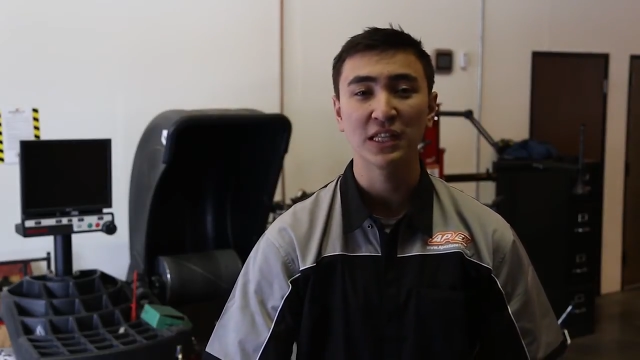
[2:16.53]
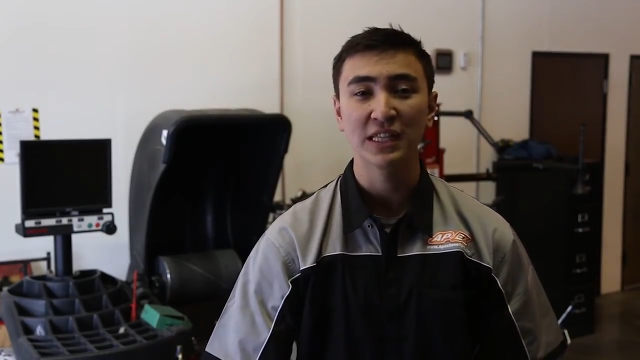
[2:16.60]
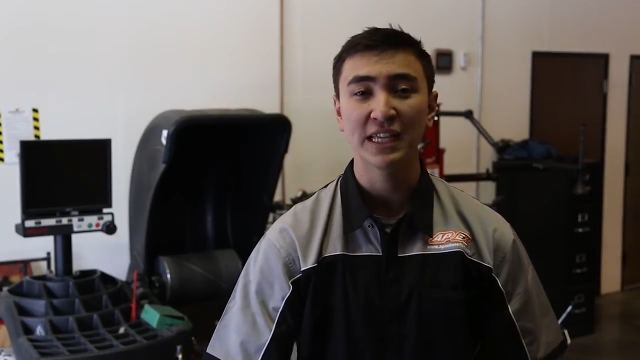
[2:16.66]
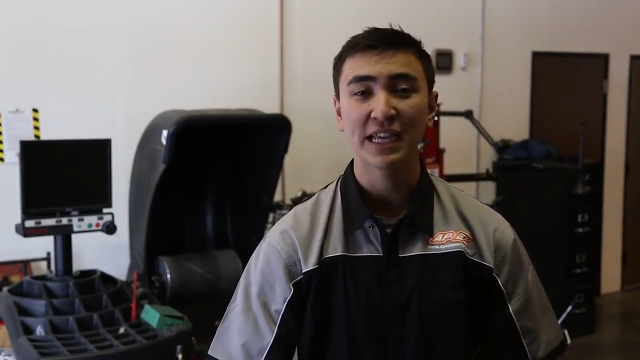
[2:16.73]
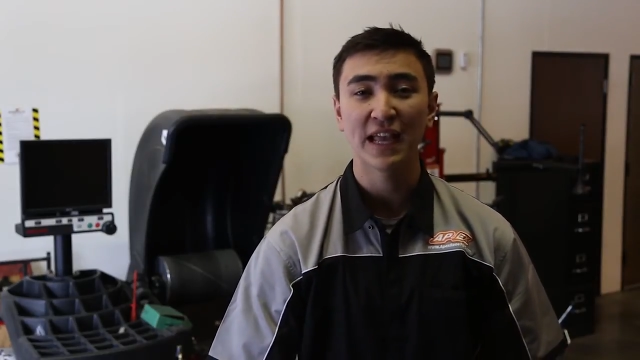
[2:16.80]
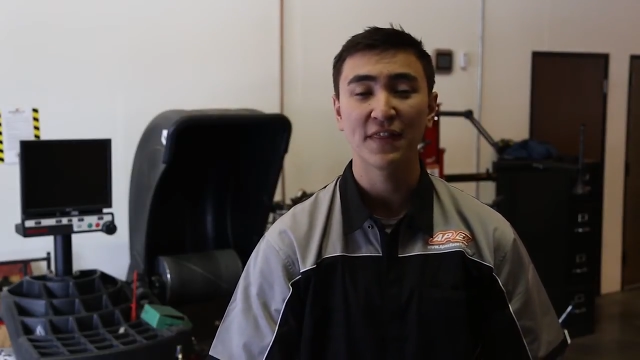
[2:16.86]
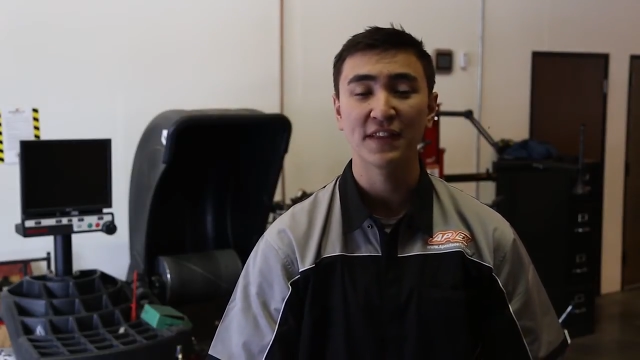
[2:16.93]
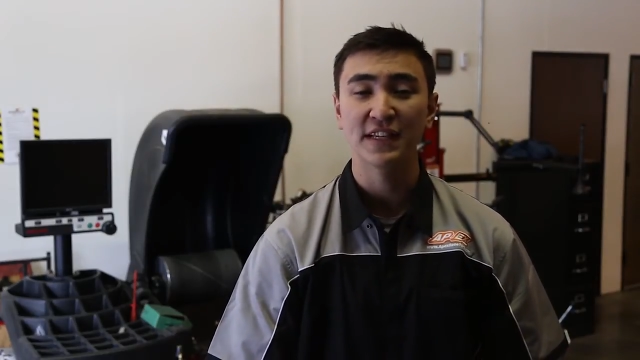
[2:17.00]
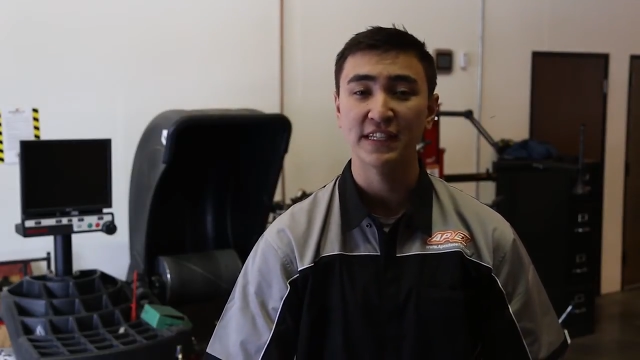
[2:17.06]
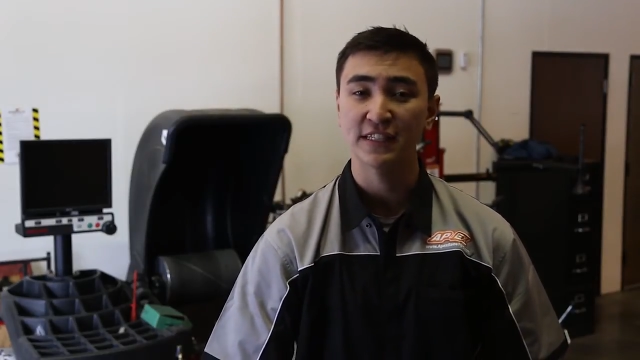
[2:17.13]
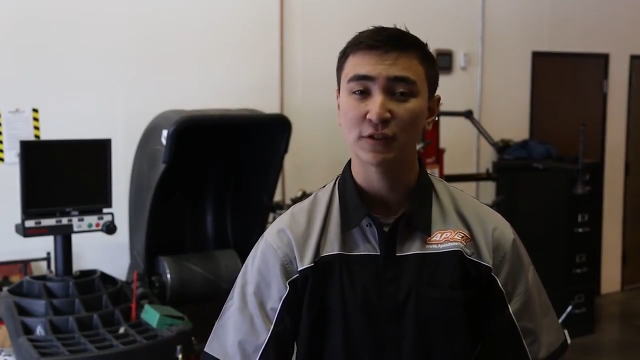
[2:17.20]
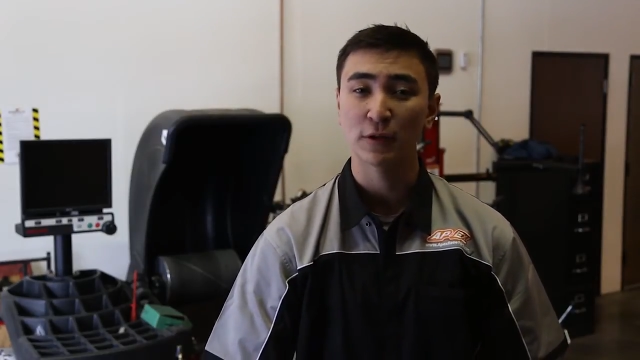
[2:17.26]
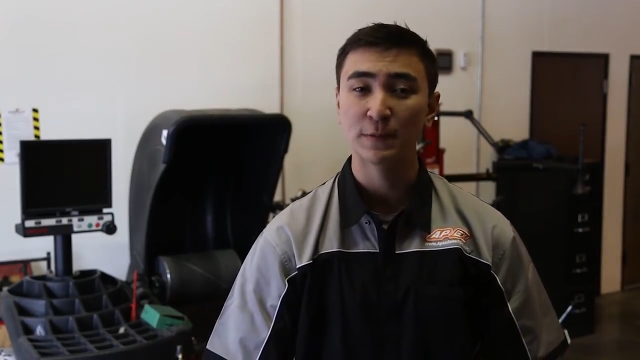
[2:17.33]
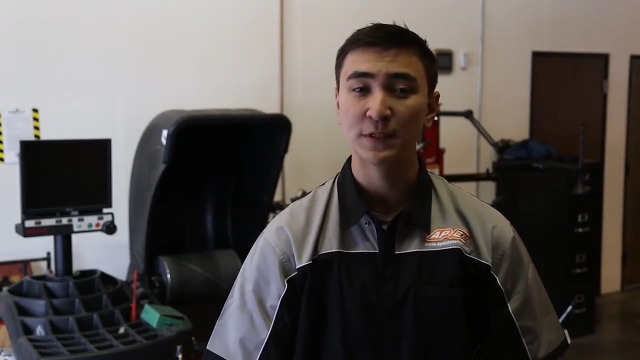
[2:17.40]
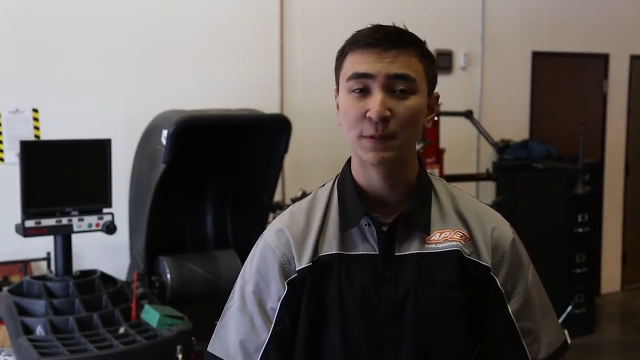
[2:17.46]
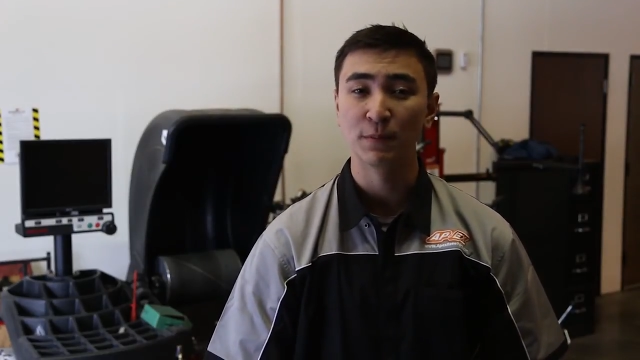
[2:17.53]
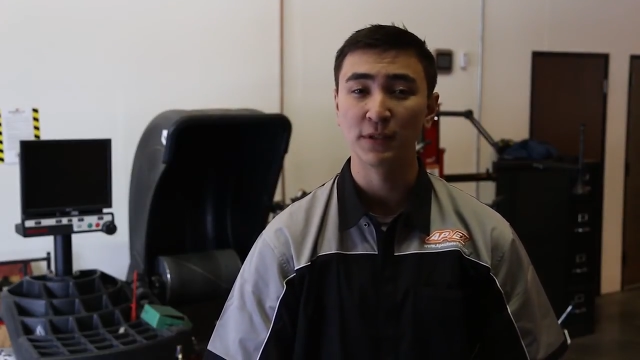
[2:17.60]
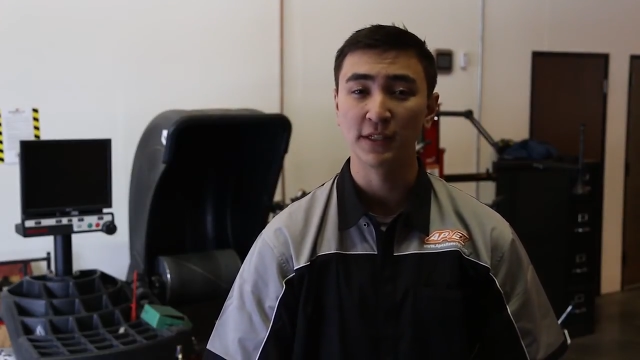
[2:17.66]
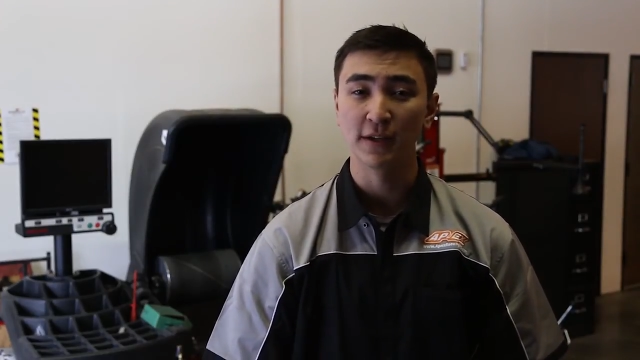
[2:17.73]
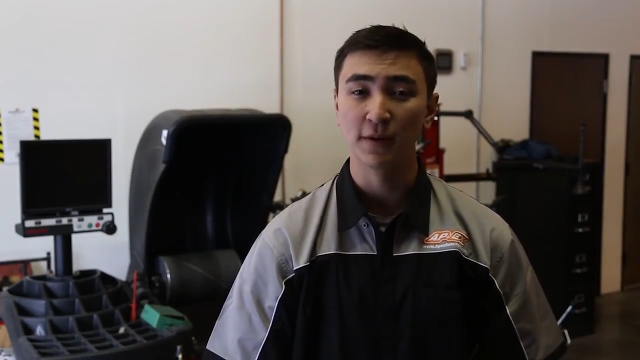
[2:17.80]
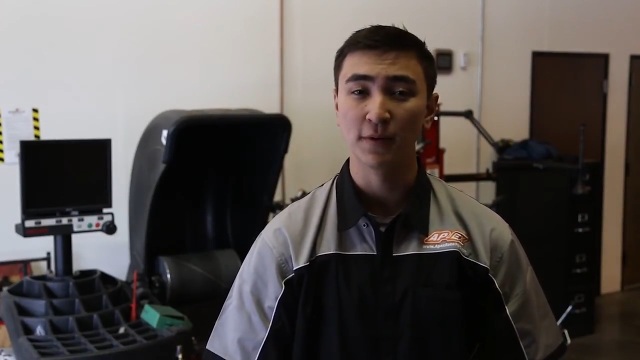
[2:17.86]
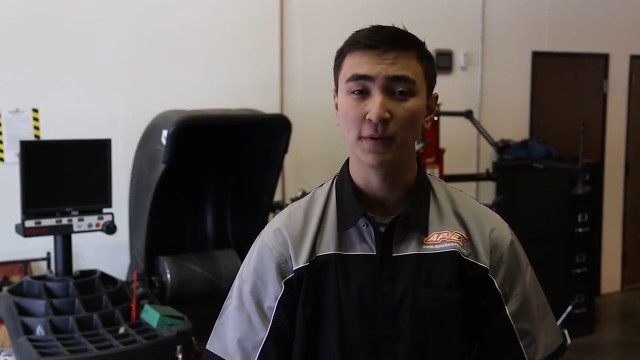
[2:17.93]
link in the description
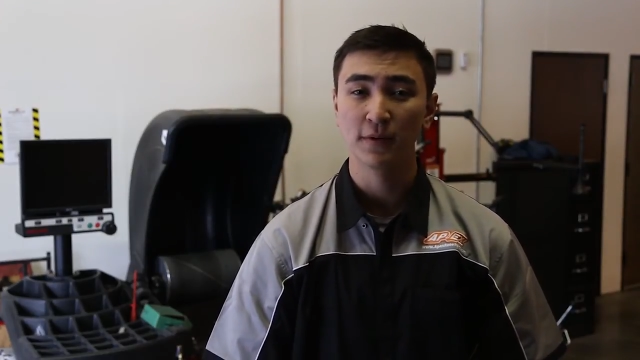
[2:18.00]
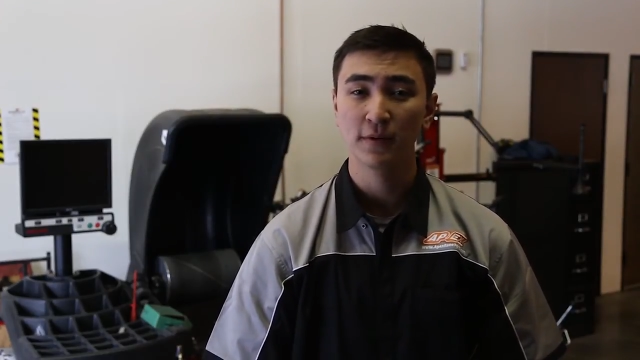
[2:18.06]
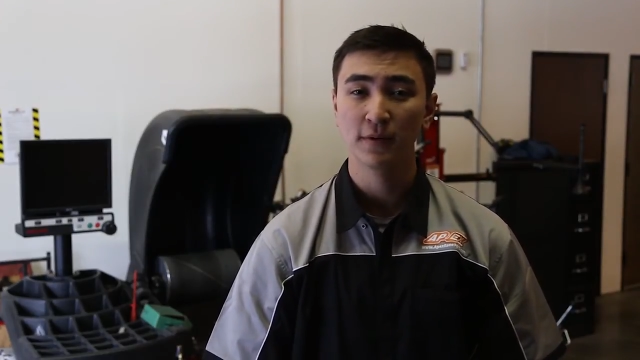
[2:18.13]
below.